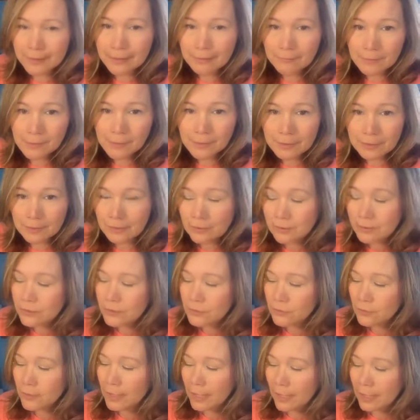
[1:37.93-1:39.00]
and give them a little
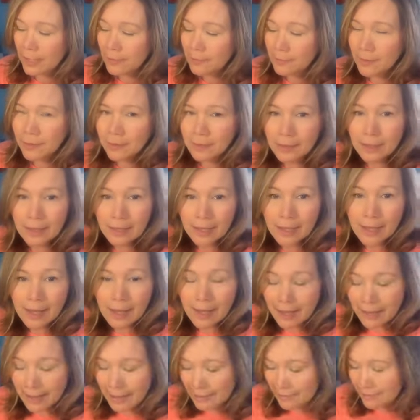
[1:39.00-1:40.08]
scrub.
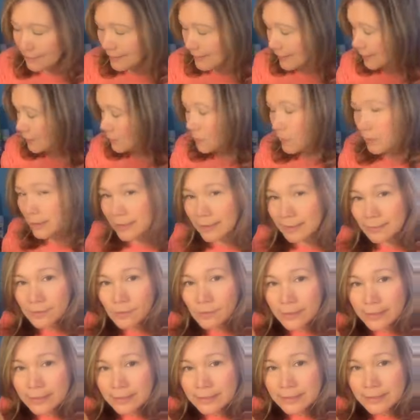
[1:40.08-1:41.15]
And then what I'm
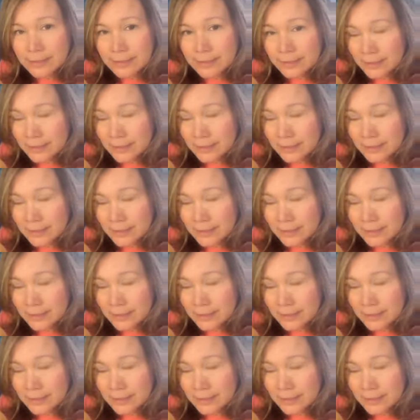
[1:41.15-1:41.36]
going to